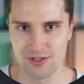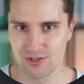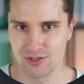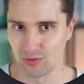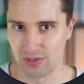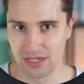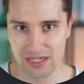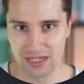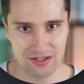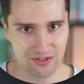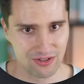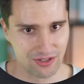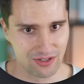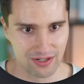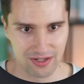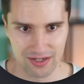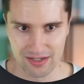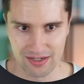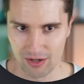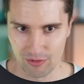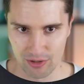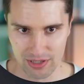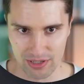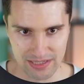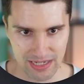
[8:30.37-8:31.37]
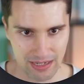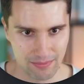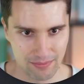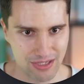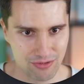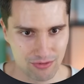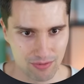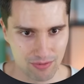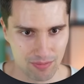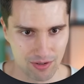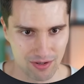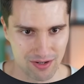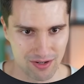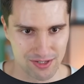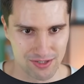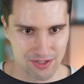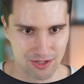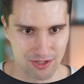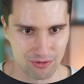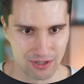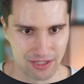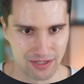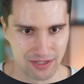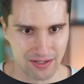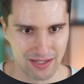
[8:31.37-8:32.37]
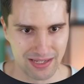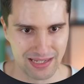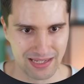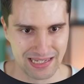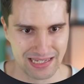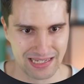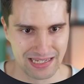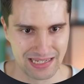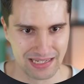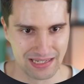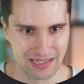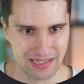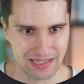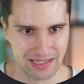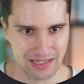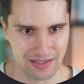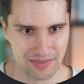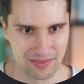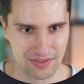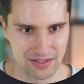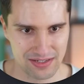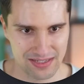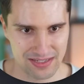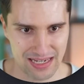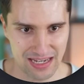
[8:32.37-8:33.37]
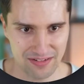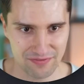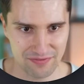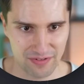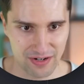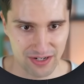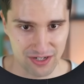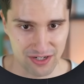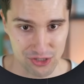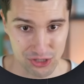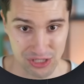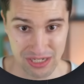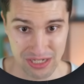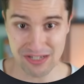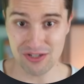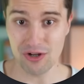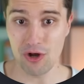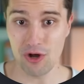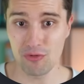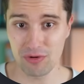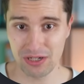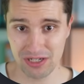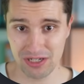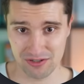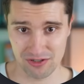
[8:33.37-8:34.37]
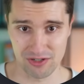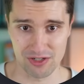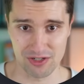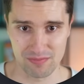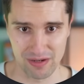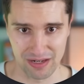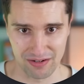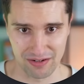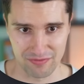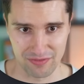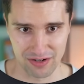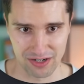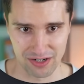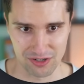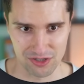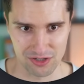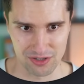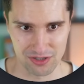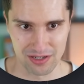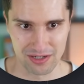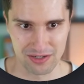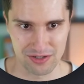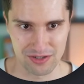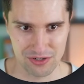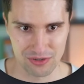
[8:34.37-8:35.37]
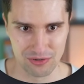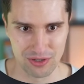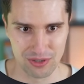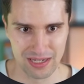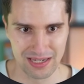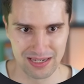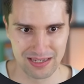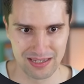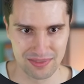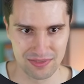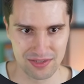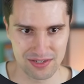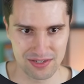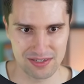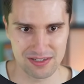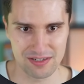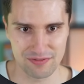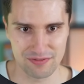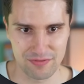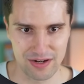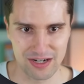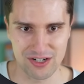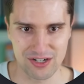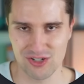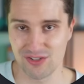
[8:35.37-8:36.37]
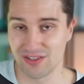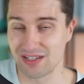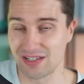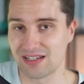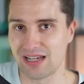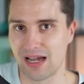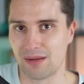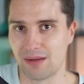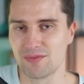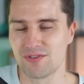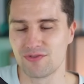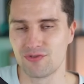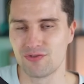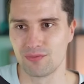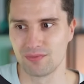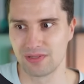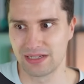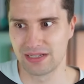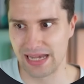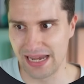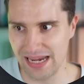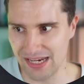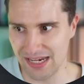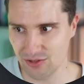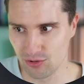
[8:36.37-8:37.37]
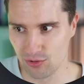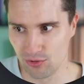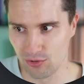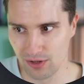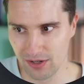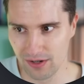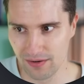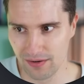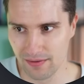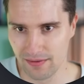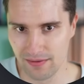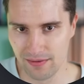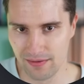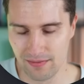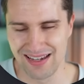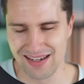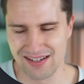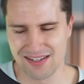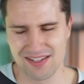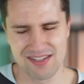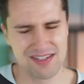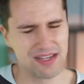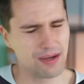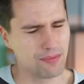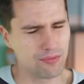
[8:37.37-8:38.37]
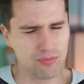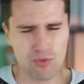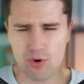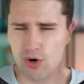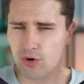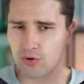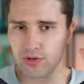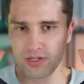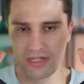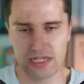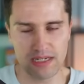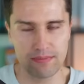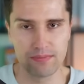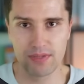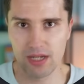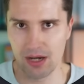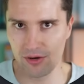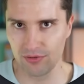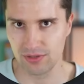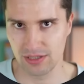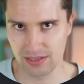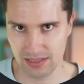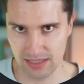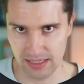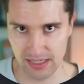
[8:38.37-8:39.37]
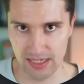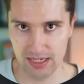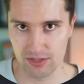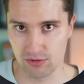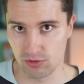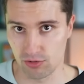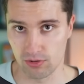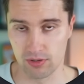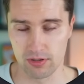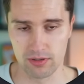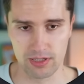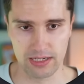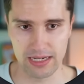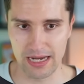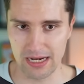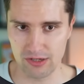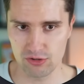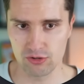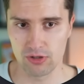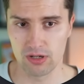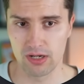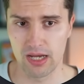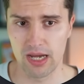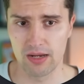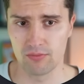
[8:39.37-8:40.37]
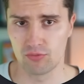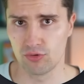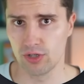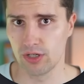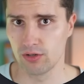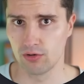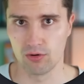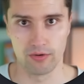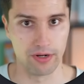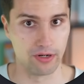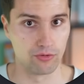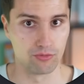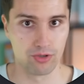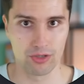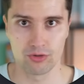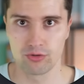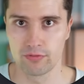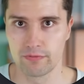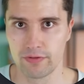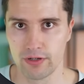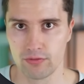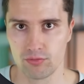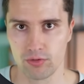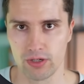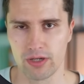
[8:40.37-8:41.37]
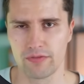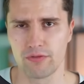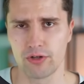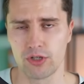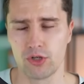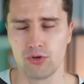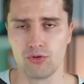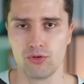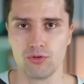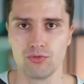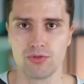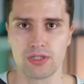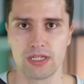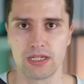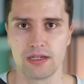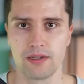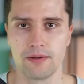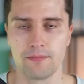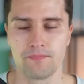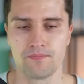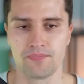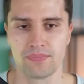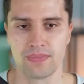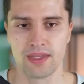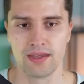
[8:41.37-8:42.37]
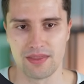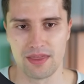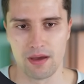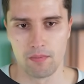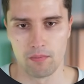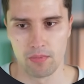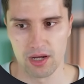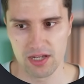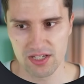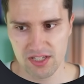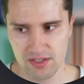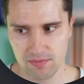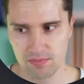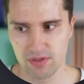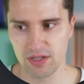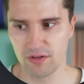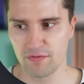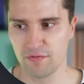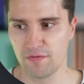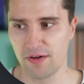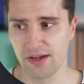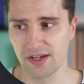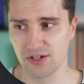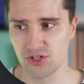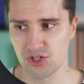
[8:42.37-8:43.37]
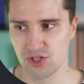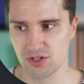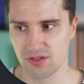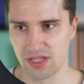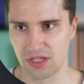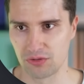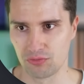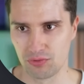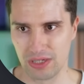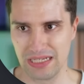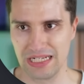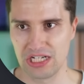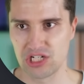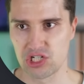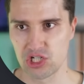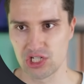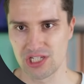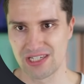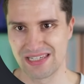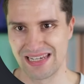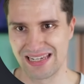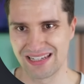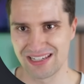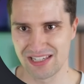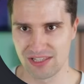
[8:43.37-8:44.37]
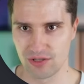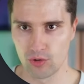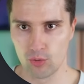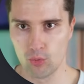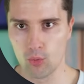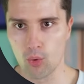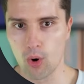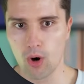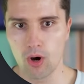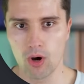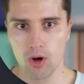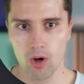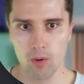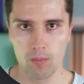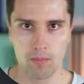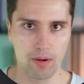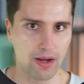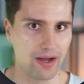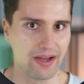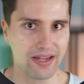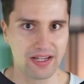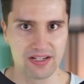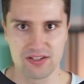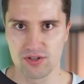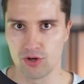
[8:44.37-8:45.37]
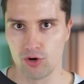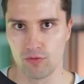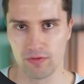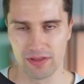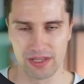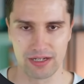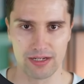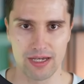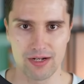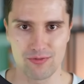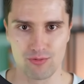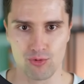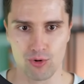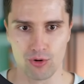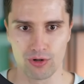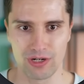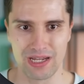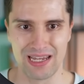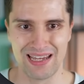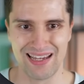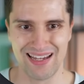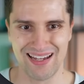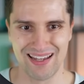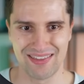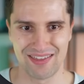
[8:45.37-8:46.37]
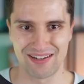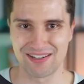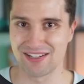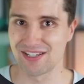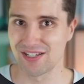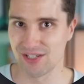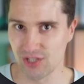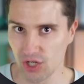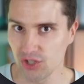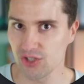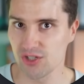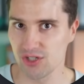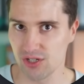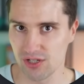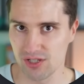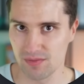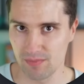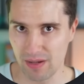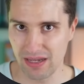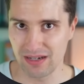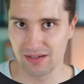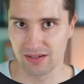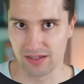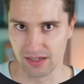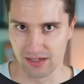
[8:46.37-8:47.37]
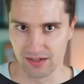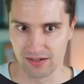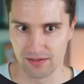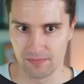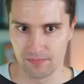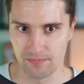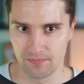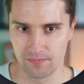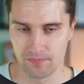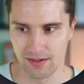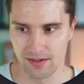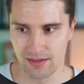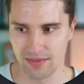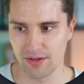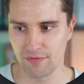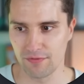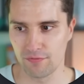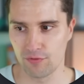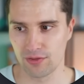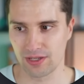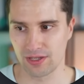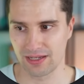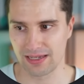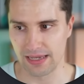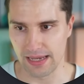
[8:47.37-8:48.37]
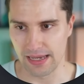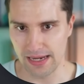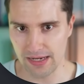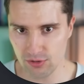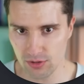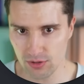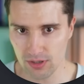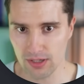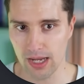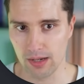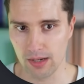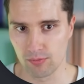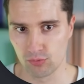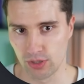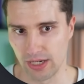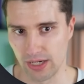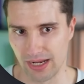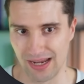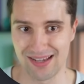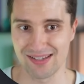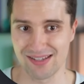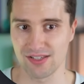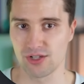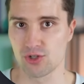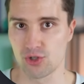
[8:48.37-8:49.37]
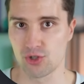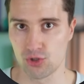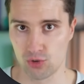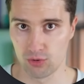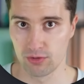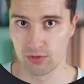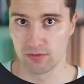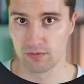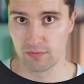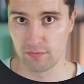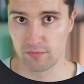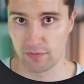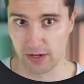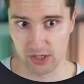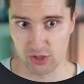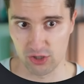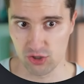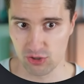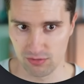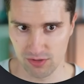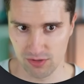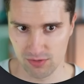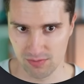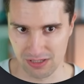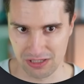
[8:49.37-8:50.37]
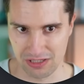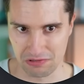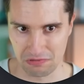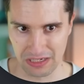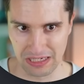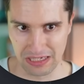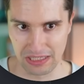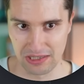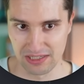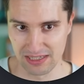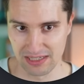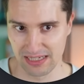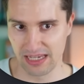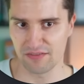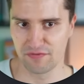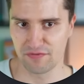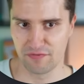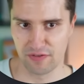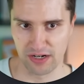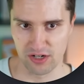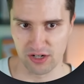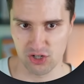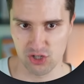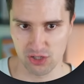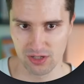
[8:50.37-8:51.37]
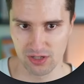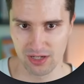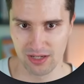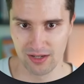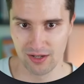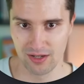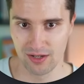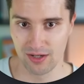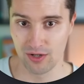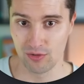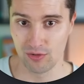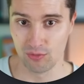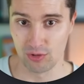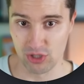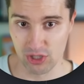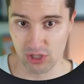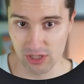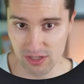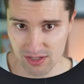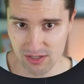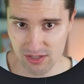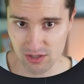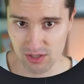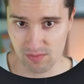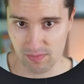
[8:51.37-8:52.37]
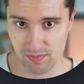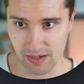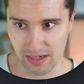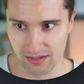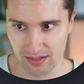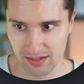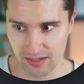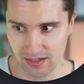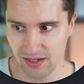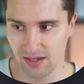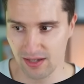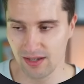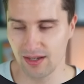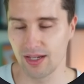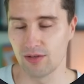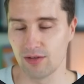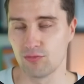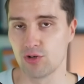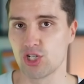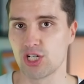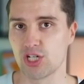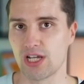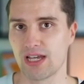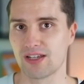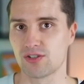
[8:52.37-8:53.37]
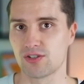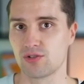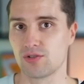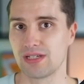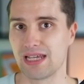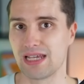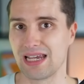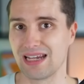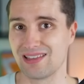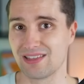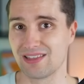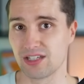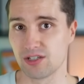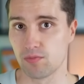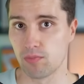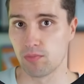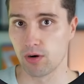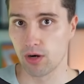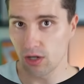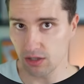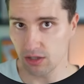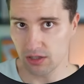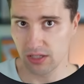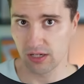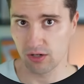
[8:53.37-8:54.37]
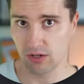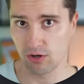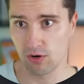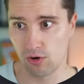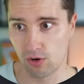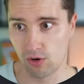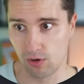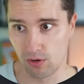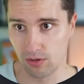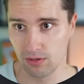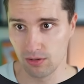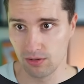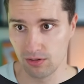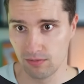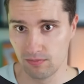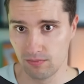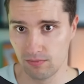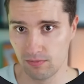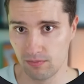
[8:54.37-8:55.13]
So here in our dummy repository, this get function is already a suspend function. So this is a function that comes from ktor, and somewhere deep down in ktor, in the ktor library or in retrofit, whatever you're using, there must be a function that really just sends the raw bytes over the network that is not suspending. And therefore the ktor library has a certain function, specifically this get function, which is suspending and which has to take this blocking call